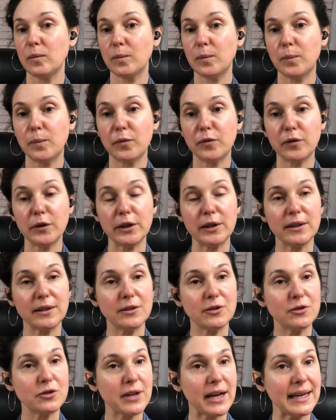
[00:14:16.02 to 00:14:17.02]
for
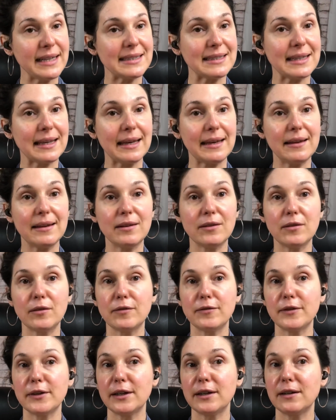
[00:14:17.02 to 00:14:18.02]
dry skin,
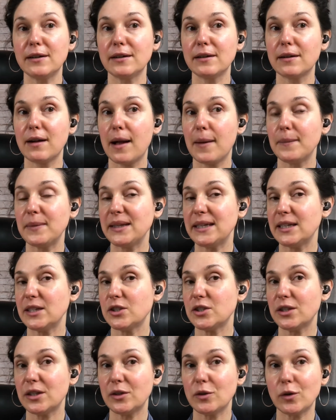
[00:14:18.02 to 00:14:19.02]
for
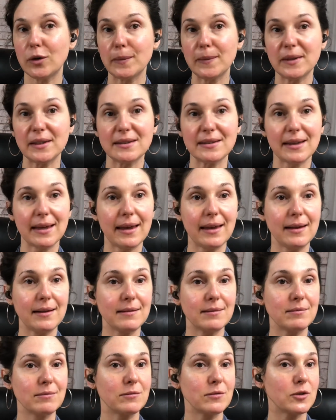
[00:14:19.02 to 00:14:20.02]
combination normal
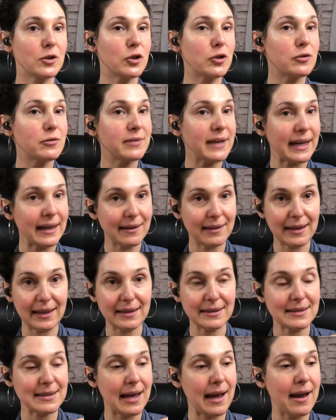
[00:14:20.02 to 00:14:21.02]
skin. Great thing
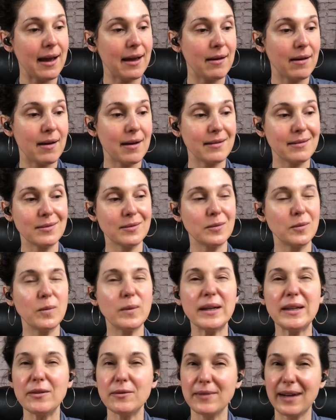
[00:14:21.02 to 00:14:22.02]
to add on.
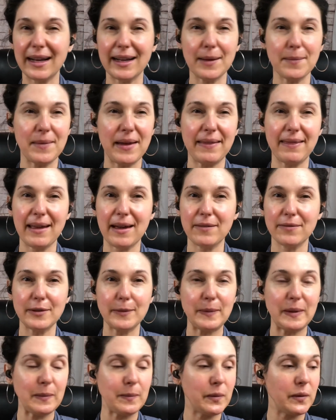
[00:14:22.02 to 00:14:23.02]
Wouldn't recommend that for
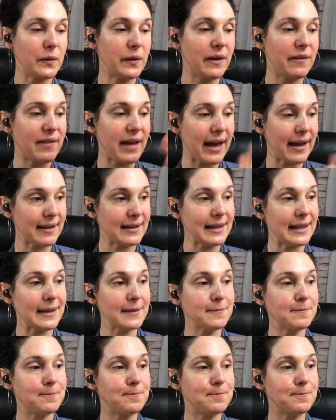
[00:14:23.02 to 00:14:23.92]
people who have acne.